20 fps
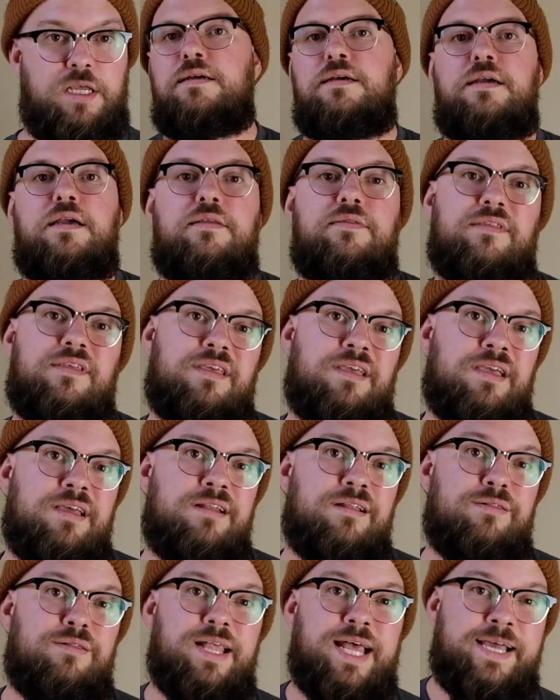And then
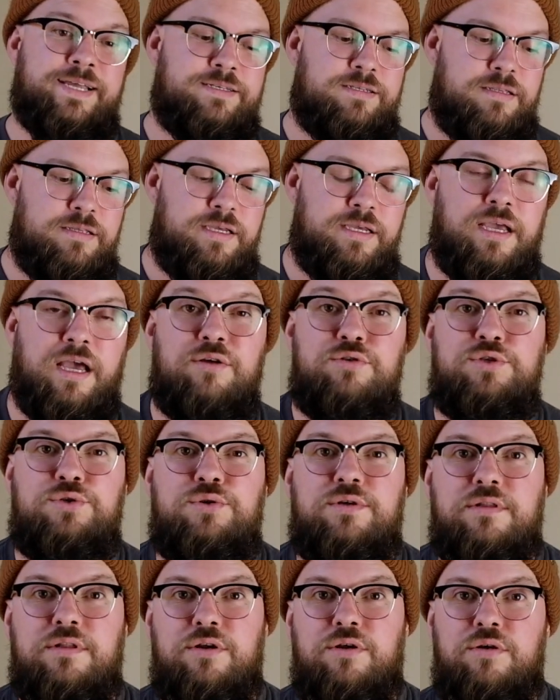lastly, I'll
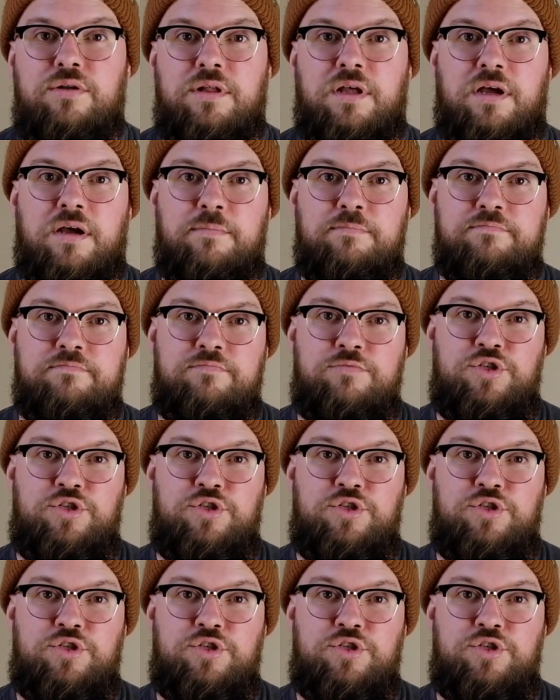do a little